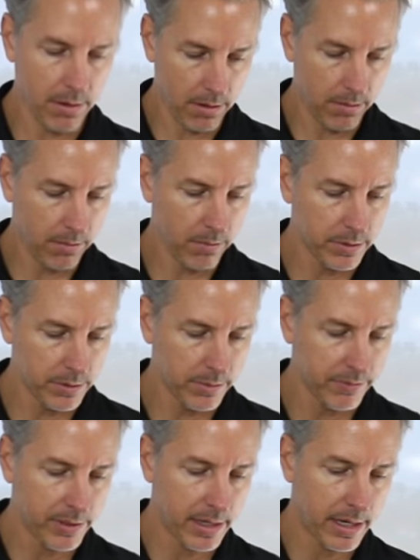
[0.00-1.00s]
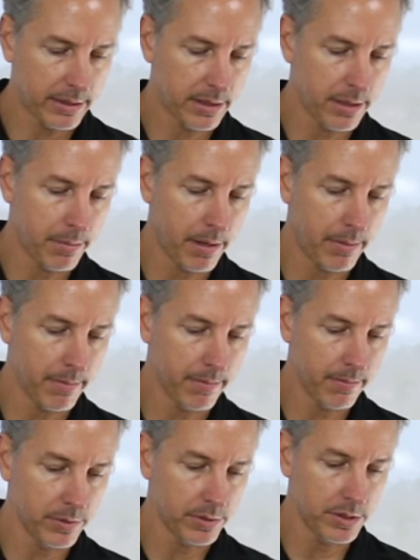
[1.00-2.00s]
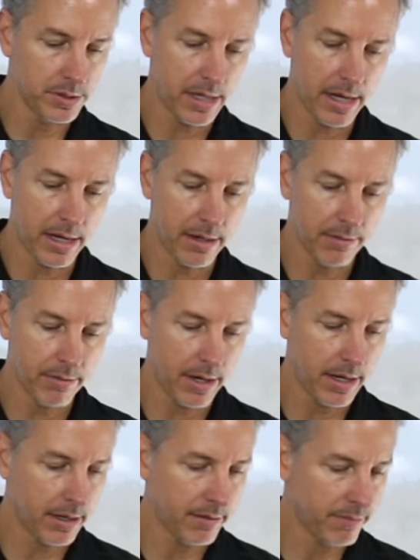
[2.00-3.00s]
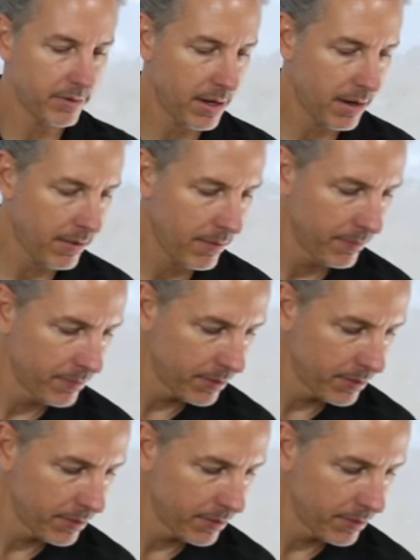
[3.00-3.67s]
wall once we've connected the pump. We'll just set it right here for now.